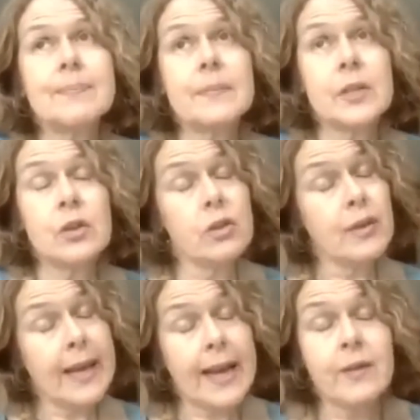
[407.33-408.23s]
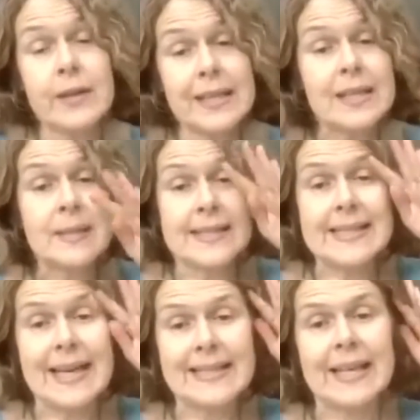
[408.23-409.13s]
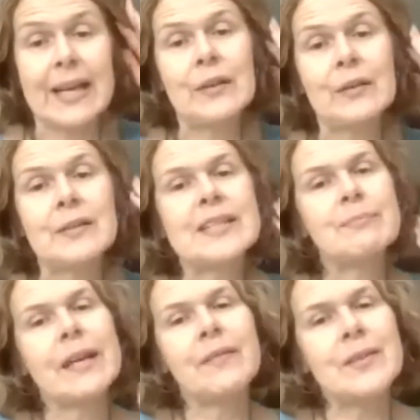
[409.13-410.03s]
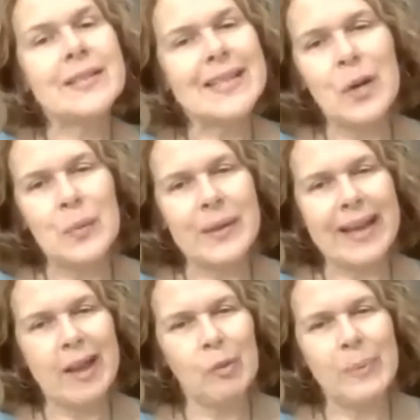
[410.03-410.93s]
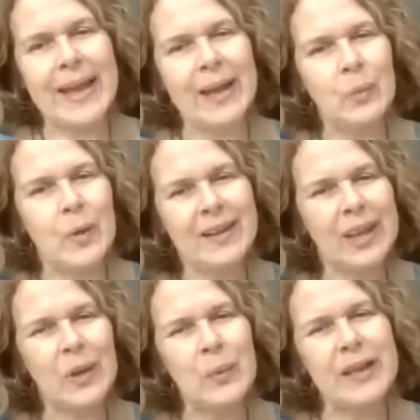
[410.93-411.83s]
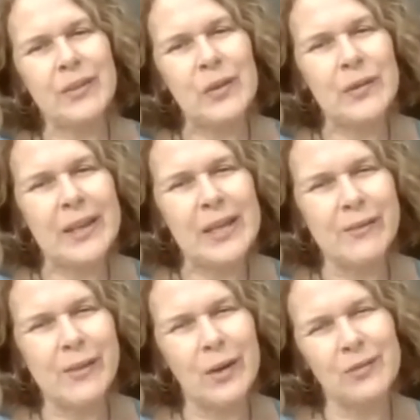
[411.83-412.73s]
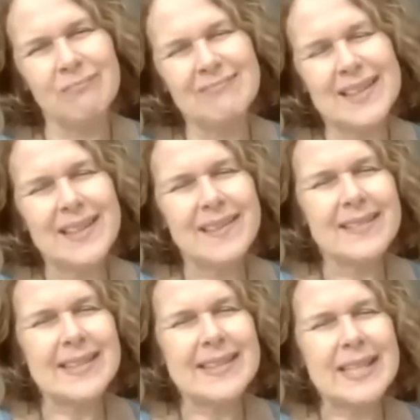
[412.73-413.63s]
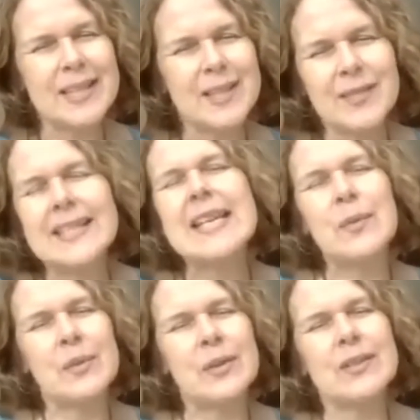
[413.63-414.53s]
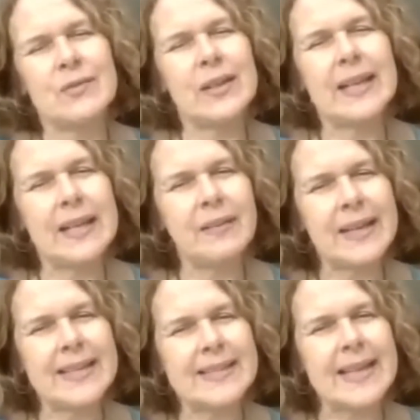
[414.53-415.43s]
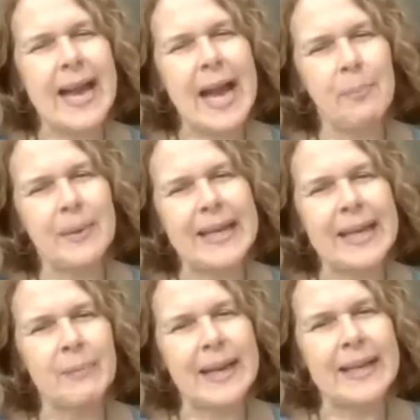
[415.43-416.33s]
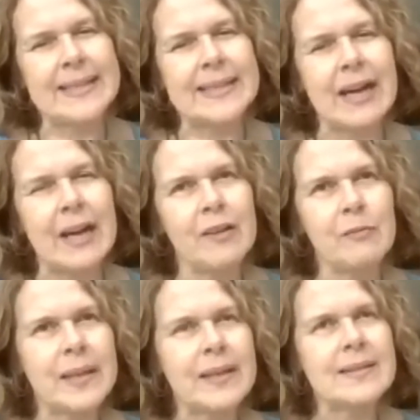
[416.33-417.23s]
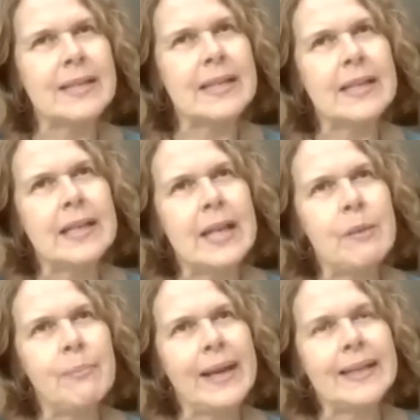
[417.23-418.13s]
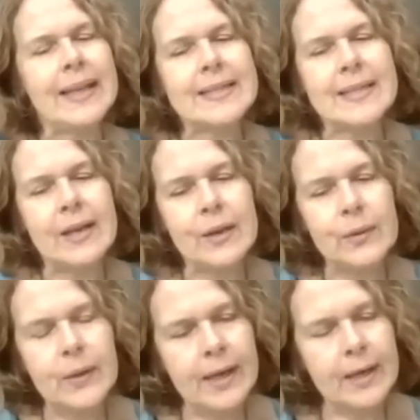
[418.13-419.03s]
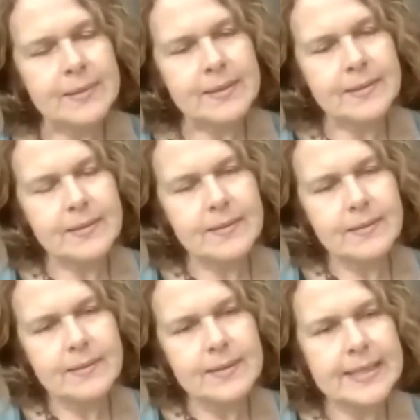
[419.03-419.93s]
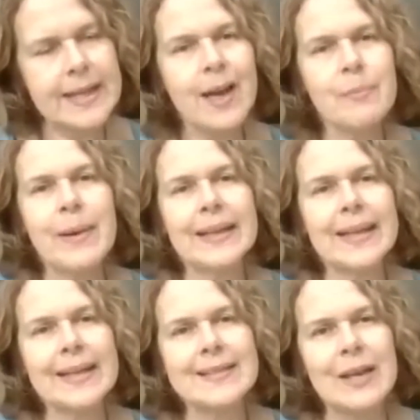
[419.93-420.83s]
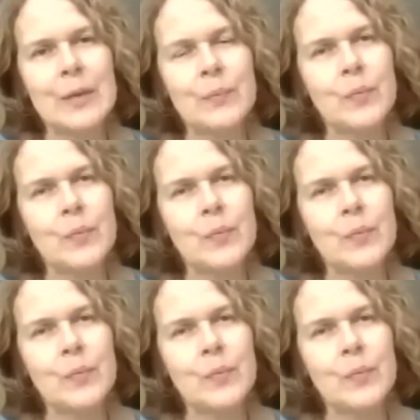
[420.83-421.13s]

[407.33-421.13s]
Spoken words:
you can read them as standalones, but if you start with Hell Bay and work your way through, then you've got a sense of a sequence really of things that happen in Ben's life, because Ben Kitto and D.I. Ben Kitto